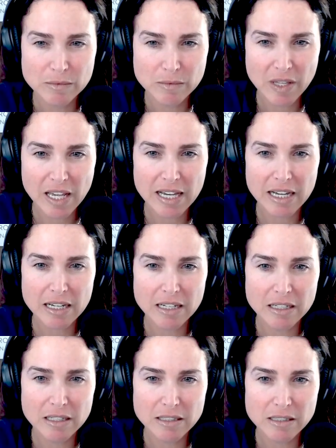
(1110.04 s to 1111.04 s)
Yeah.
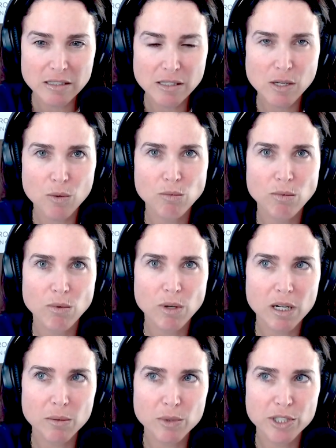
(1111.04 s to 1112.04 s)
So
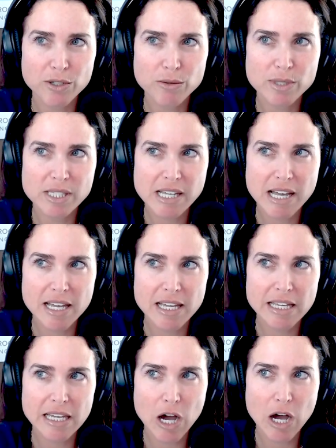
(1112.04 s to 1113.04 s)
what would you
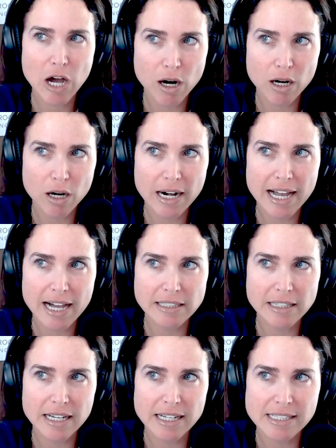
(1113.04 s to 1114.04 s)
say are
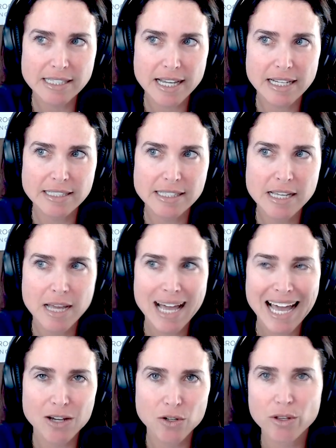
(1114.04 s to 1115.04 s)
allies and
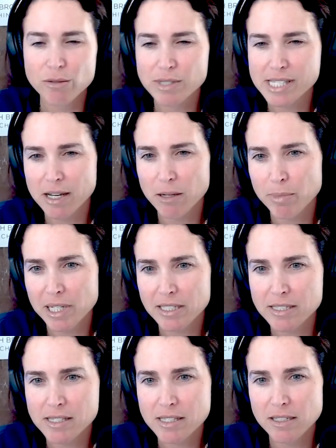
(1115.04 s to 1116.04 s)
how do those help
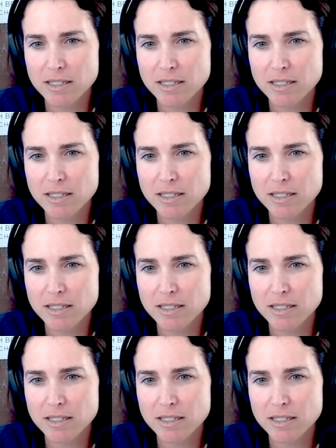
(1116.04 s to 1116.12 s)
us?